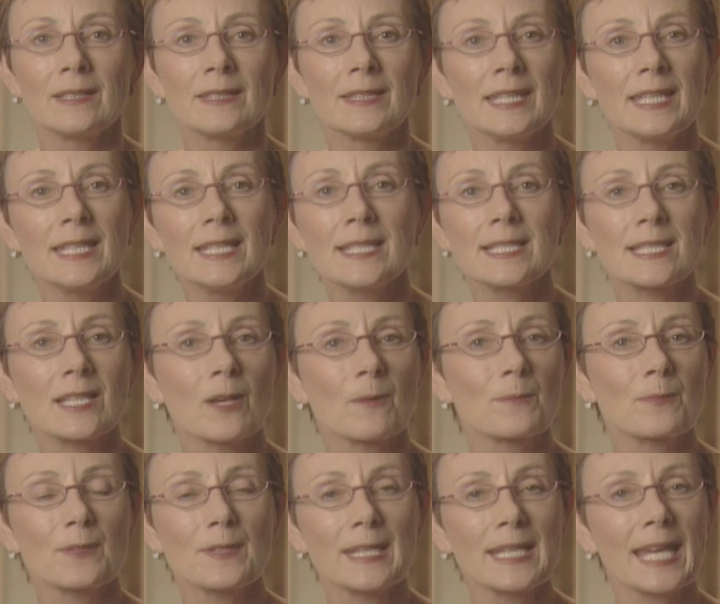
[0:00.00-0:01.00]
These are
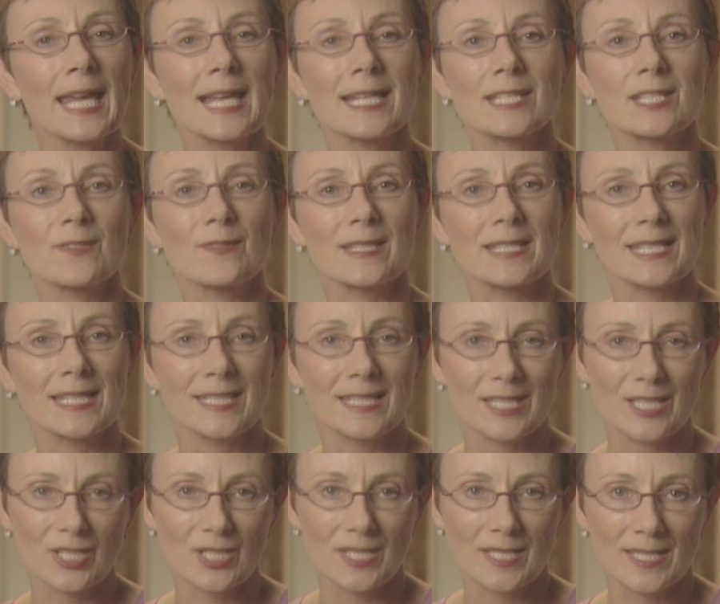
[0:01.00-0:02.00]
precancerous
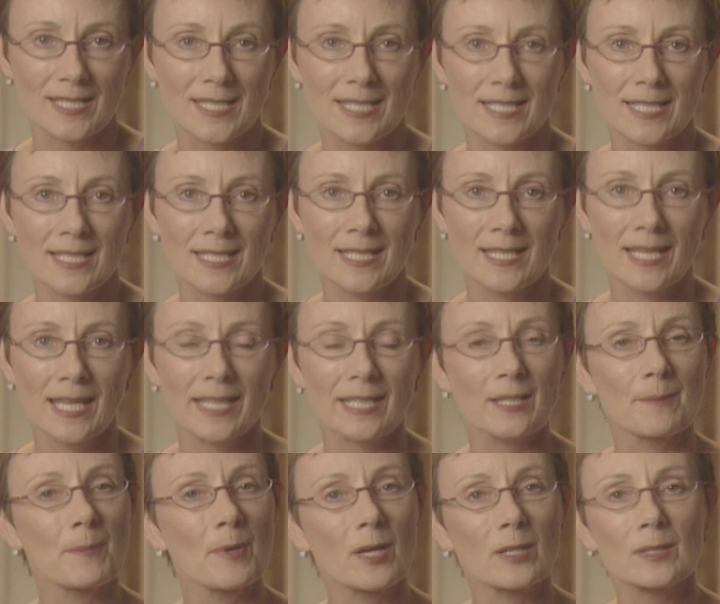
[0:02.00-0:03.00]
conditions, and
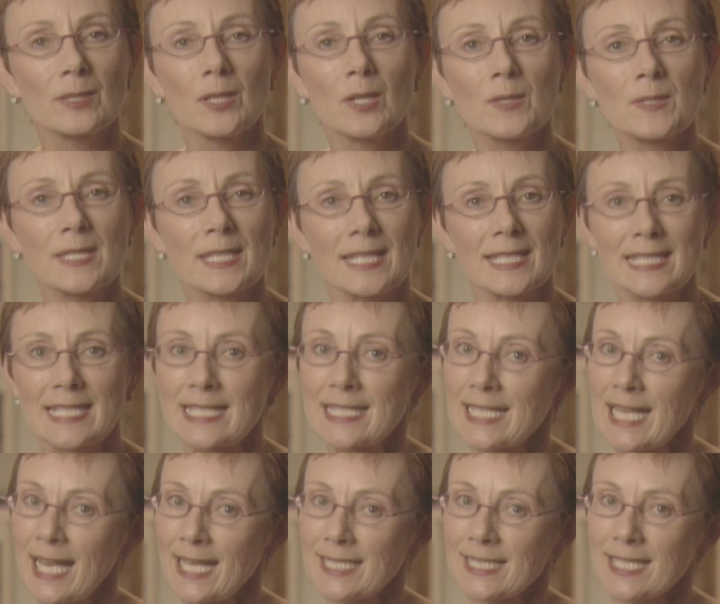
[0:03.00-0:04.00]
the prognosis is
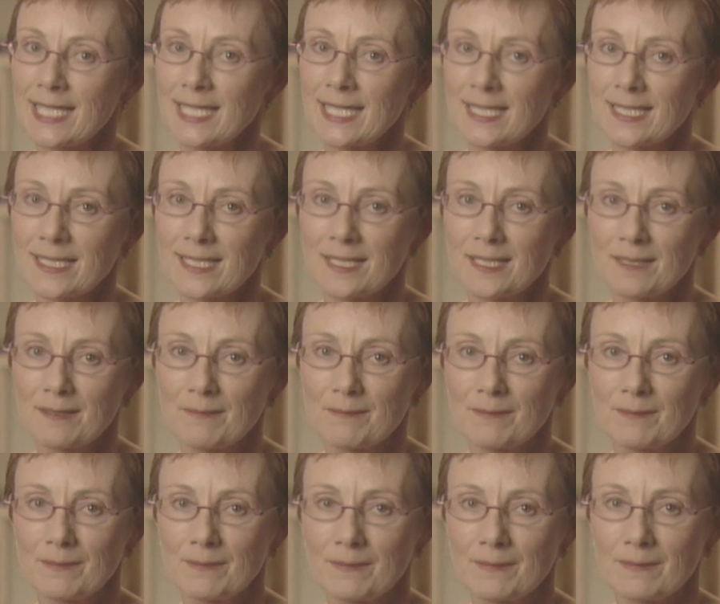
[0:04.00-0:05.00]
excellent.
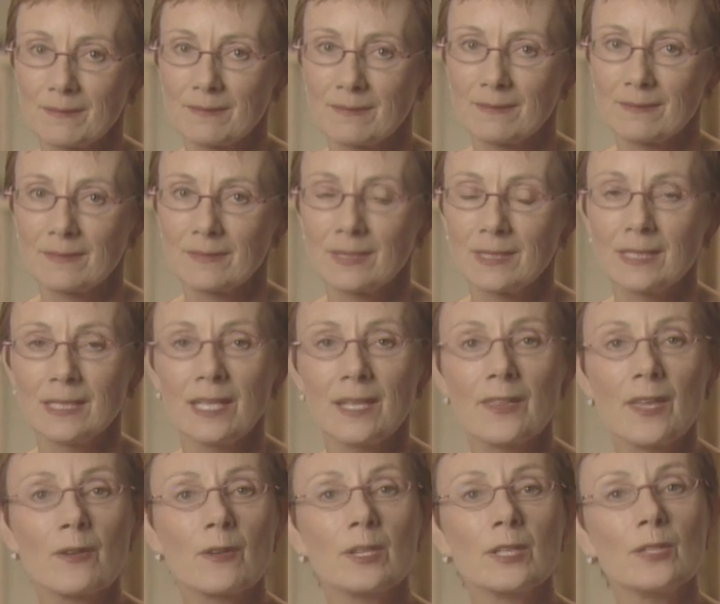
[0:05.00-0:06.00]

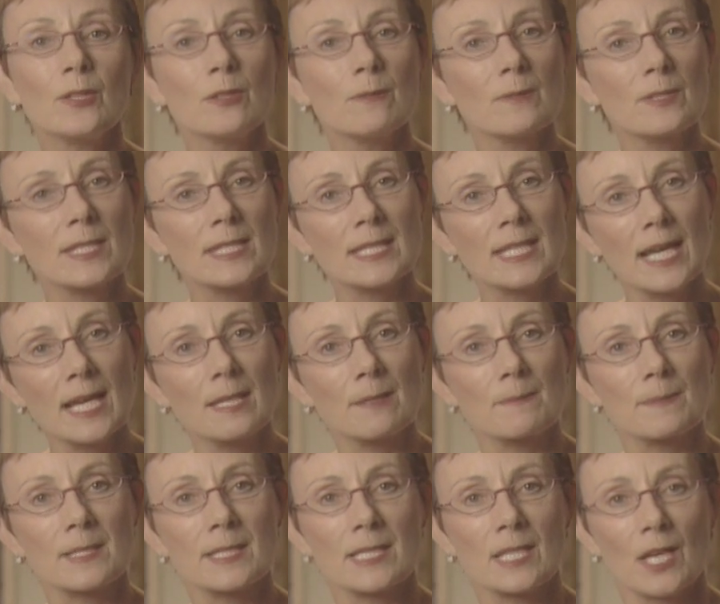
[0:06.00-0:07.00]
There are numerous
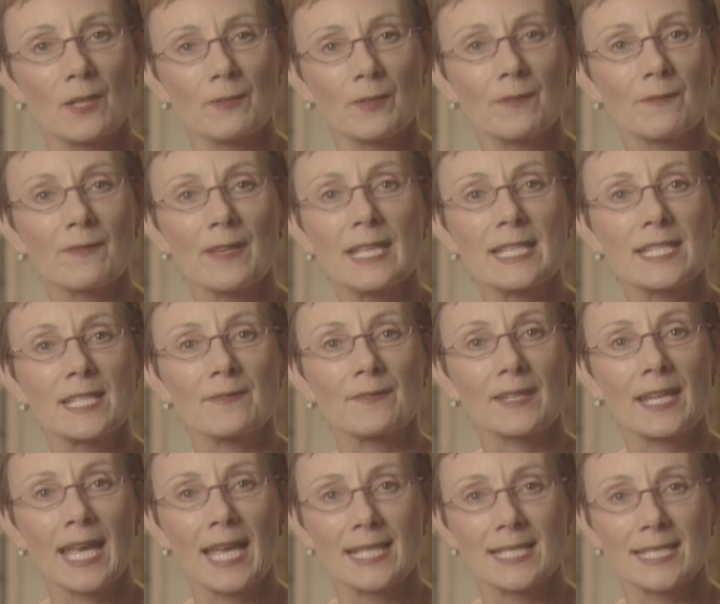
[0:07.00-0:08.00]
types of invasive
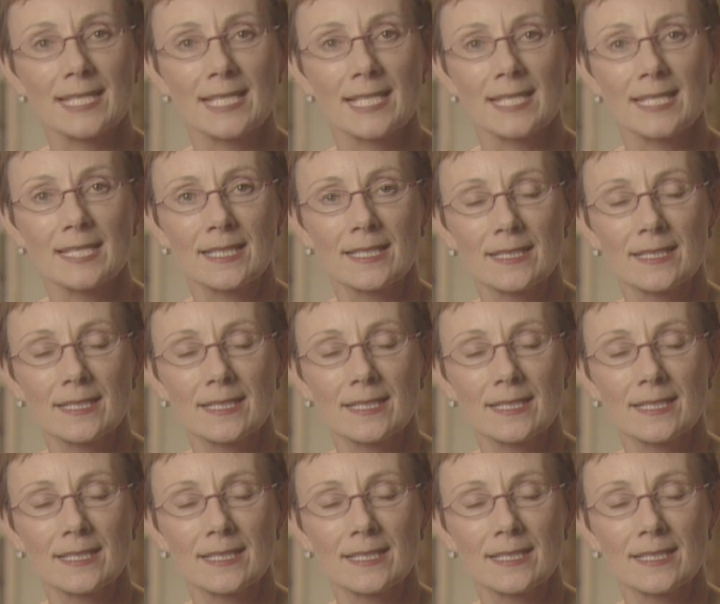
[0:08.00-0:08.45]
cancer.